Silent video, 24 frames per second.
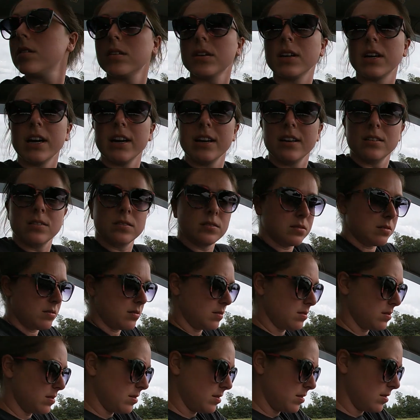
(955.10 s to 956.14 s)
and then let go of
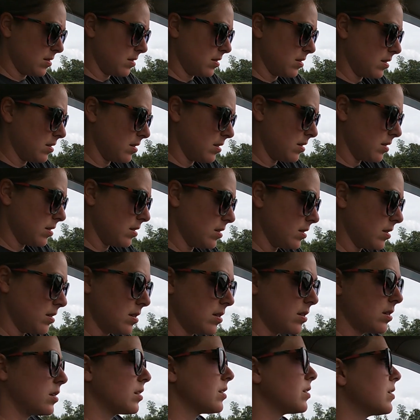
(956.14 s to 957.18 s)
the gas and give it some
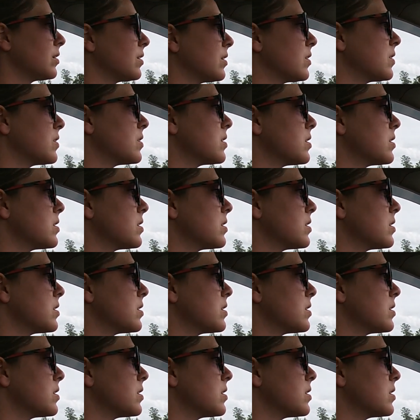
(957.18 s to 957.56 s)
brake slowly.